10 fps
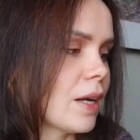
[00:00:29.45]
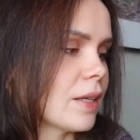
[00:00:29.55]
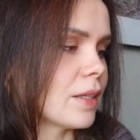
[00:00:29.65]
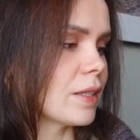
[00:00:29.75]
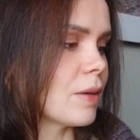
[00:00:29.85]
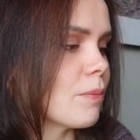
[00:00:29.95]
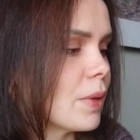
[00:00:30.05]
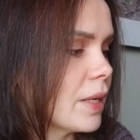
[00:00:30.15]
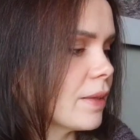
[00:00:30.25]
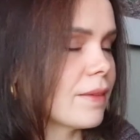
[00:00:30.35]

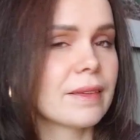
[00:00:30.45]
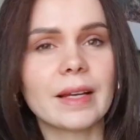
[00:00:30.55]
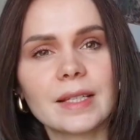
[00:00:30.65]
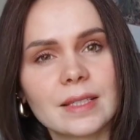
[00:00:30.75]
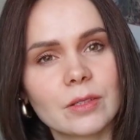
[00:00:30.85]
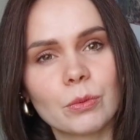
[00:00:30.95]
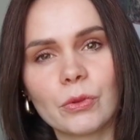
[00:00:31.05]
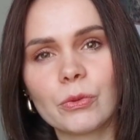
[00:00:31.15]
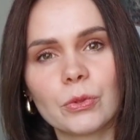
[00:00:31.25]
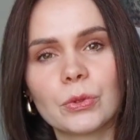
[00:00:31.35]
But I still
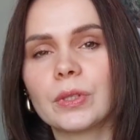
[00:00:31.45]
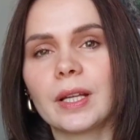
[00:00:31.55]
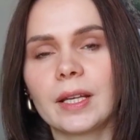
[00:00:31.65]
want to do it